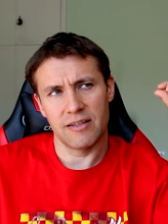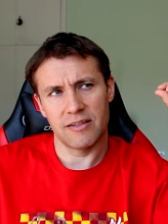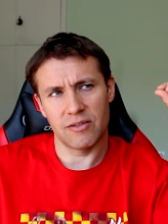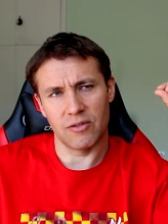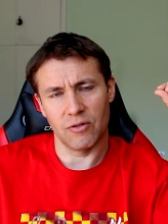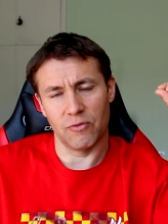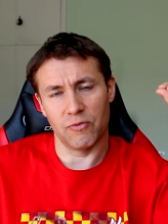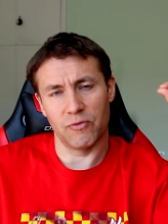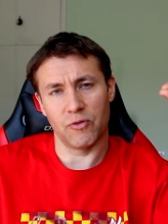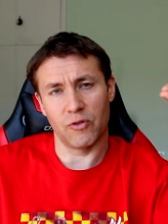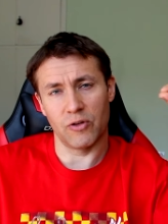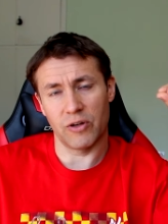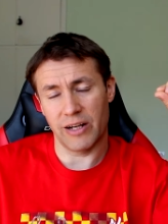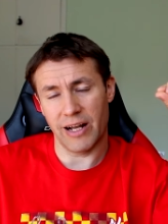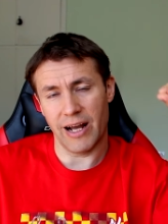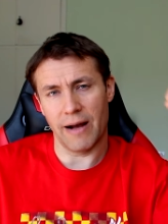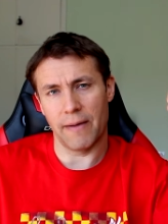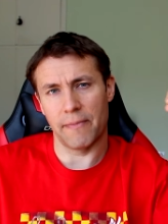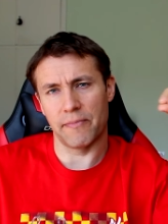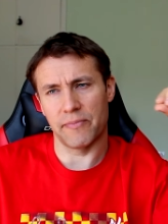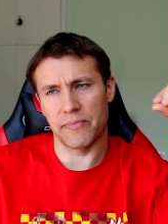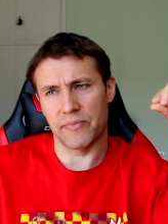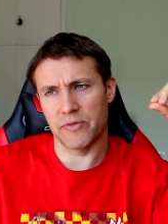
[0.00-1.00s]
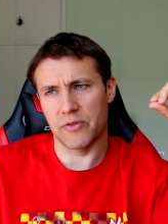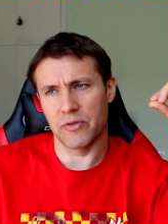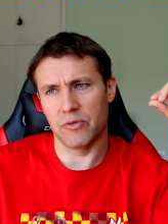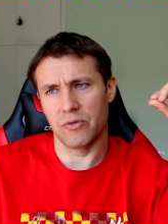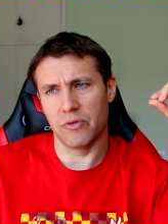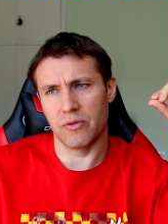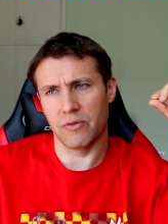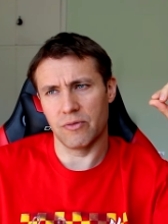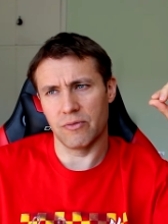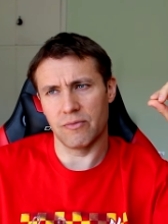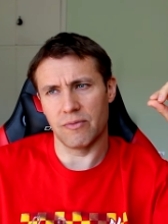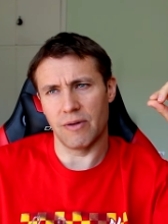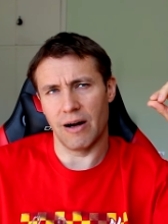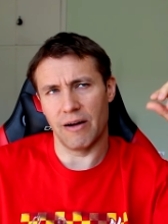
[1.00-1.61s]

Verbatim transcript: so for them to,